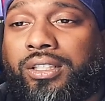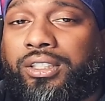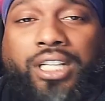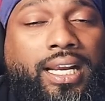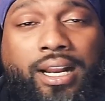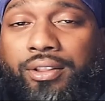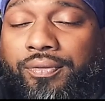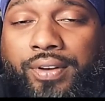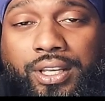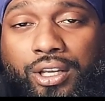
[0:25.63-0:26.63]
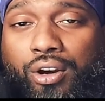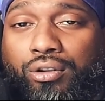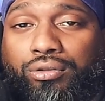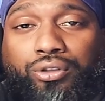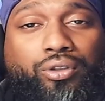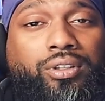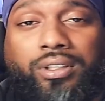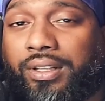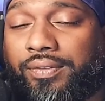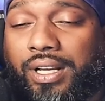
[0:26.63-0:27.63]
checking out the videos or
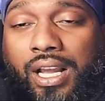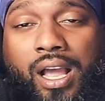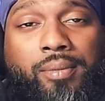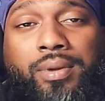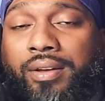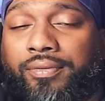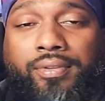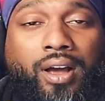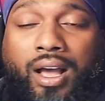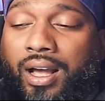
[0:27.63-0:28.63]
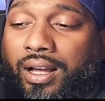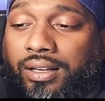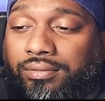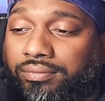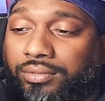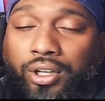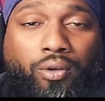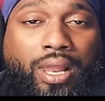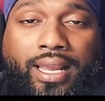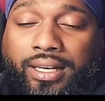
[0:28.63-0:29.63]
leaving a comment, you know,
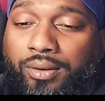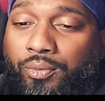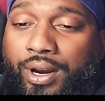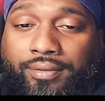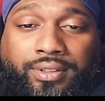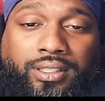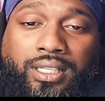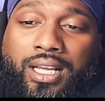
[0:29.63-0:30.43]
liking them, whatever.